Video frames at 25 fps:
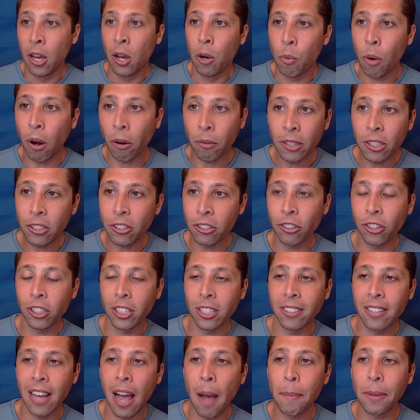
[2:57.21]
While researching
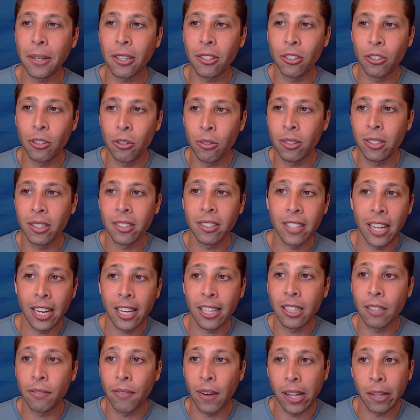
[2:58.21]
a topic, a student has
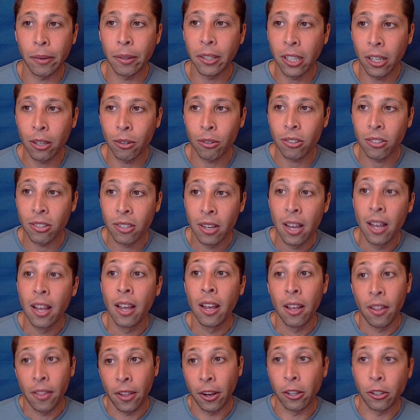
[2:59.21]
taken the following notes.
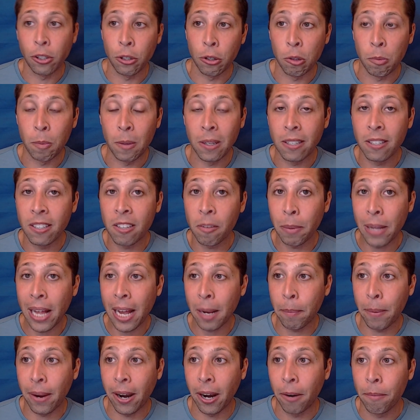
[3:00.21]
There are two species of
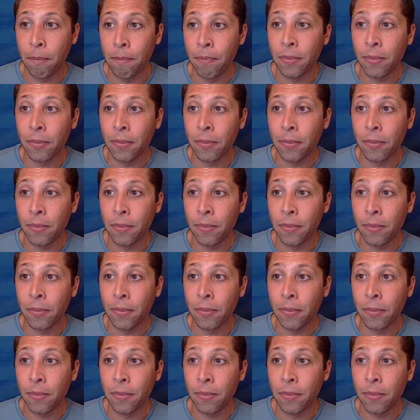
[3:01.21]
black bear.